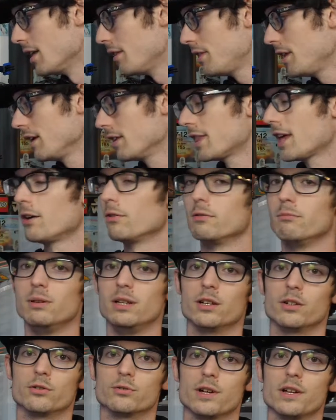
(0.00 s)
think that would be
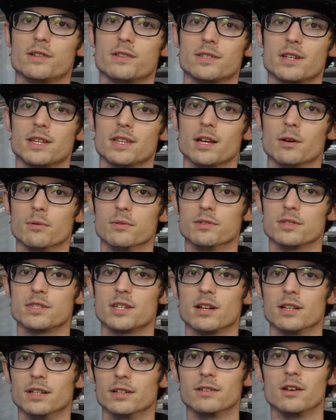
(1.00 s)
a great set that would
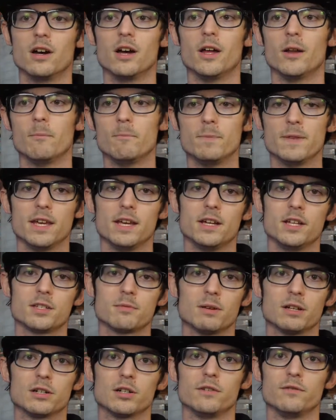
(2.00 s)
sell a ton,
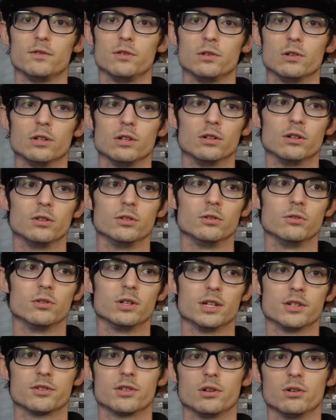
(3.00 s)
especially if you could
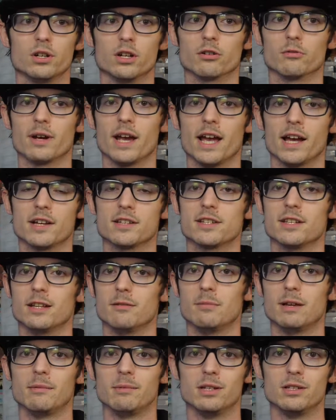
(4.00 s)
include Ahsoka, Rex, and then
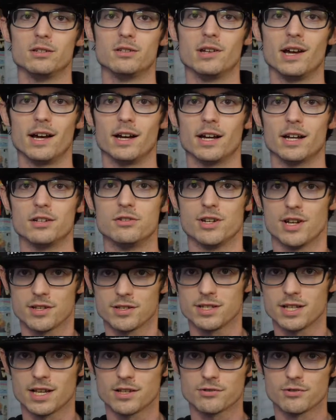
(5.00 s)
maybe
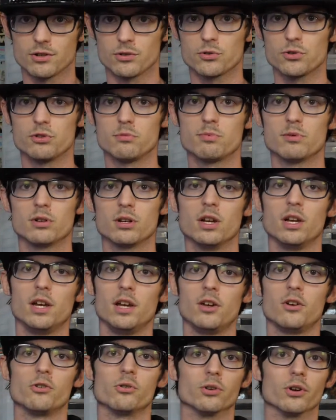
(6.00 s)
Jesse as an ARC Trooper,
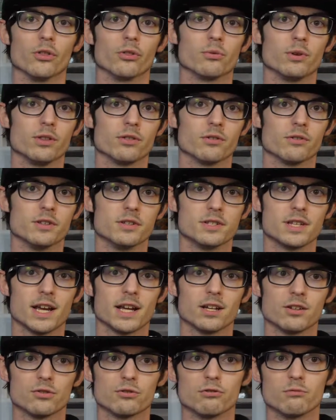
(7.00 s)
or a
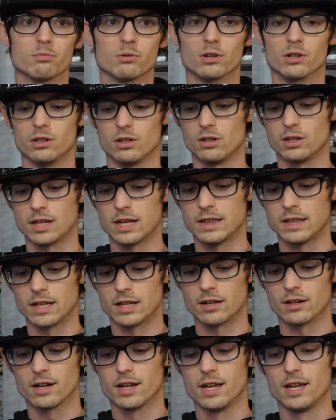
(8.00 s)
332nd Trooper along in
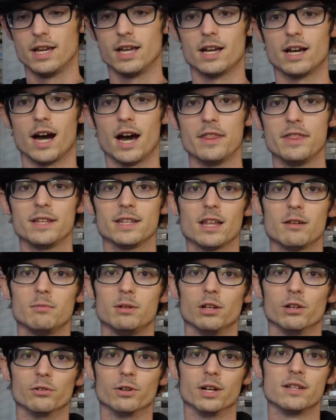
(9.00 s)
there. I think that'd
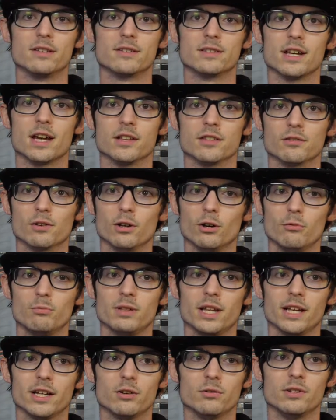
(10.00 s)
be a great set, so I hope
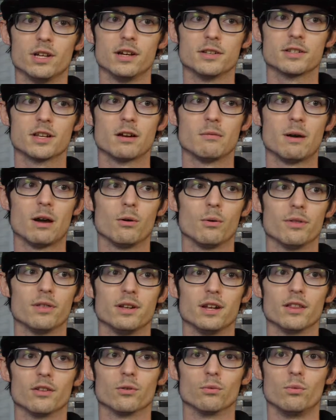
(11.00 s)
LEGO does come out with
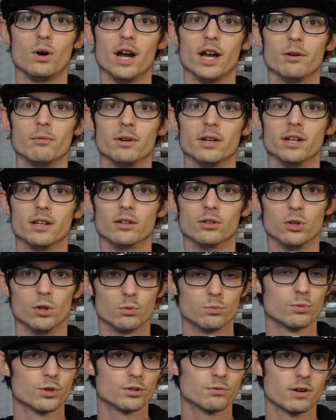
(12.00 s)
another Y-Wing, Clone Wars